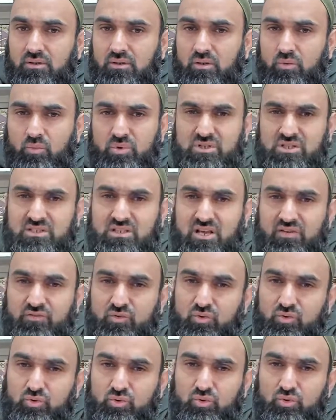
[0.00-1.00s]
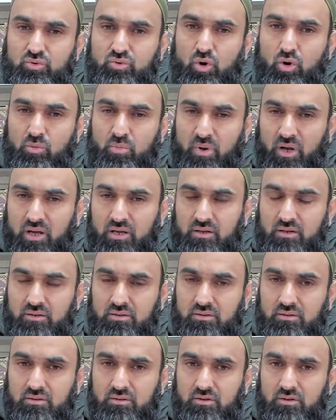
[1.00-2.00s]
we just have to do tawbah.
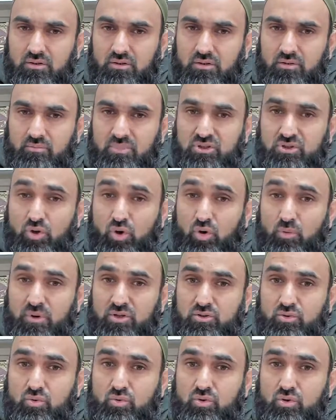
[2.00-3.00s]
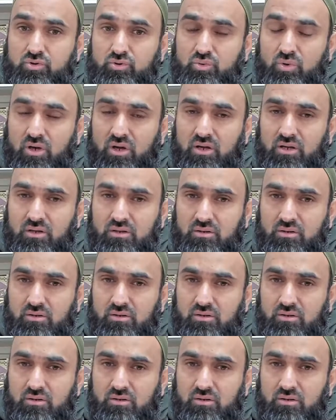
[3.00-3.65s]
But tawbatun nasuha,